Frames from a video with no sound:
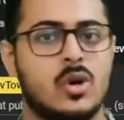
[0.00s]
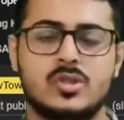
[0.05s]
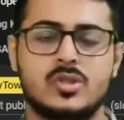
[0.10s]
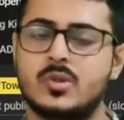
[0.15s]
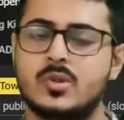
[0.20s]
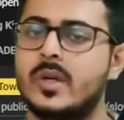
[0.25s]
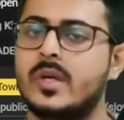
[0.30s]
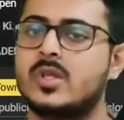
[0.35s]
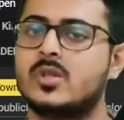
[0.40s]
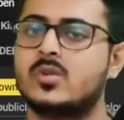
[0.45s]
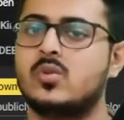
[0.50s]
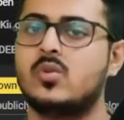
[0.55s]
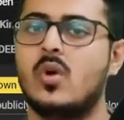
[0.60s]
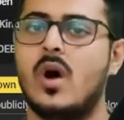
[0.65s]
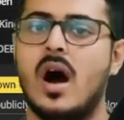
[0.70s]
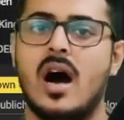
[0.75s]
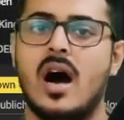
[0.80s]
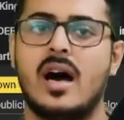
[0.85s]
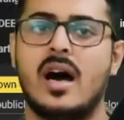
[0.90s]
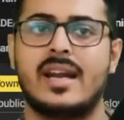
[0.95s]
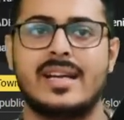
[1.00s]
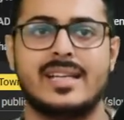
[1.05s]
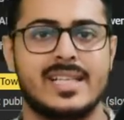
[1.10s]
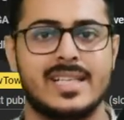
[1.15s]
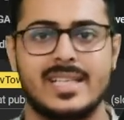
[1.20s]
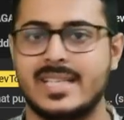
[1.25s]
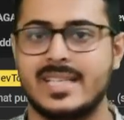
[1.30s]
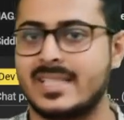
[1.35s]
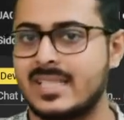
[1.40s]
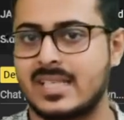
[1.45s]
students who are
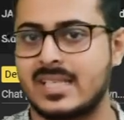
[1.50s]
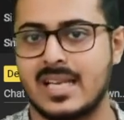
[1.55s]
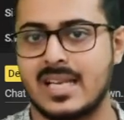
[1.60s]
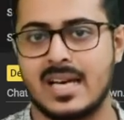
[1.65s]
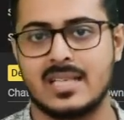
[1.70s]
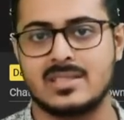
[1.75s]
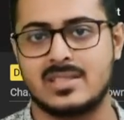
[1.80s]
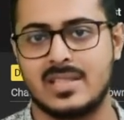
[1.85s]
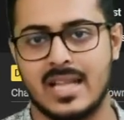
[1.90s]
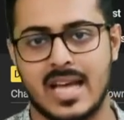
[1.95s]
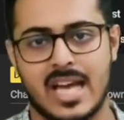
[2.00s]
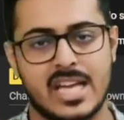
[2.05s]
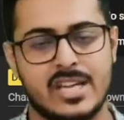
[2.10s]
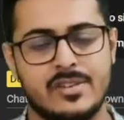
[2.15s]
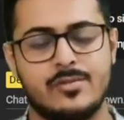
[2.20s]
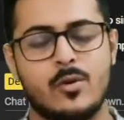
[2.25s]
attending the class live,